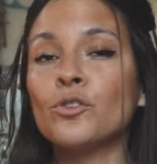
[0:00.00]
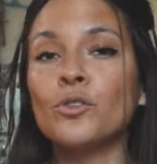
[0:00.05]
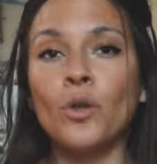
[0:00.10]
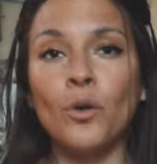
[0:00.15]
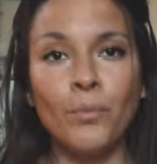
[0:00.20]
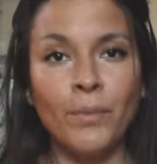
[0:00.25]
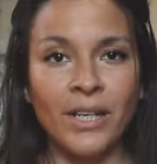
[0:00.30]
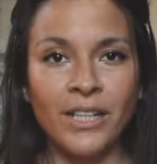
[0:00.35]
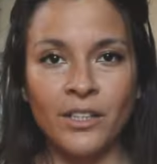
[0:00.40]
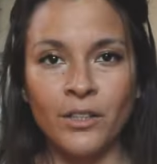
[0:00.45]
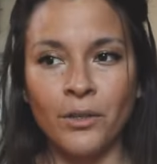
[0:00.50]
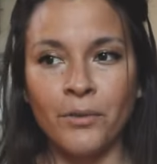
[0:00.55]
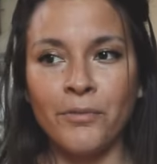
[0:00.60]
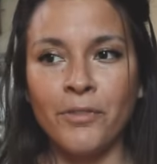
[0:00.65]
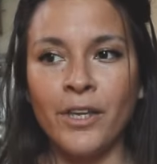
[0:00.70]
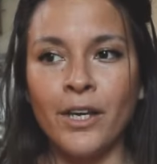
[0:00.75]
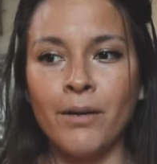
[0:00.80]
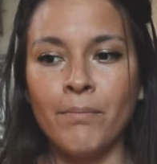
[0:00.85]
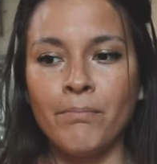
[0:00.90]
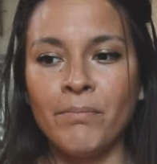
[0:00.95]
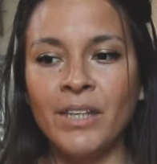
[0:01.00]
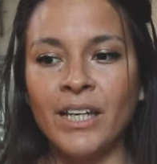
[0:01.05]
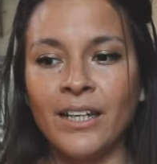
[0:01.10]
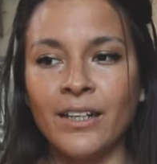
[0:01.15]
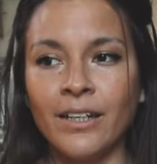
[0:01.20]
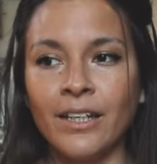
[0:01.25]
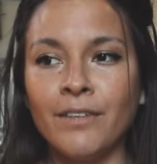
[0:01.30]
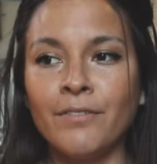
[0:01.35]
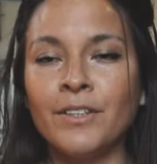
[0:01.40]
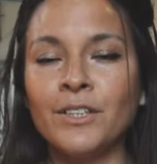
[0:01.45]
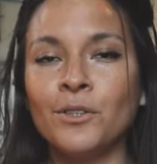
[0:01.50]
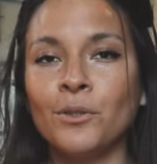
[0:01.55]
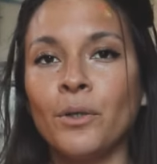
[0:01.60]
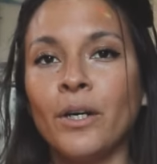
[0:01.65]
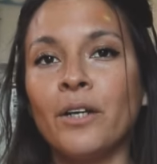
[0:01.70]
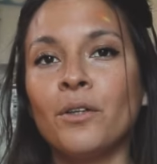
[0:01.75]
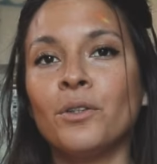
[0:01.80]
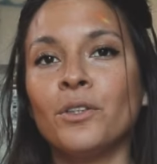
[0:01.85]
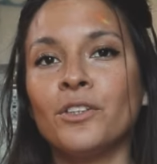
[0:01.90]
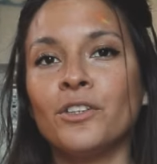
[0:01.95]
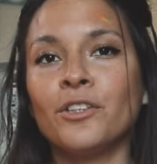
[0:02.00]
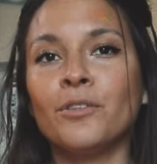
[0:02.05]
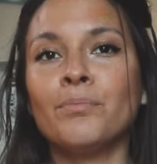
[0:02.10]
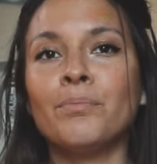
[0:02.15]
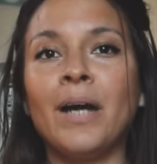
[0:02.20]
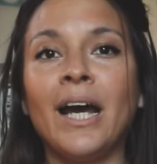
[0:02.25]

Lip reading: so many of them that even though I ordered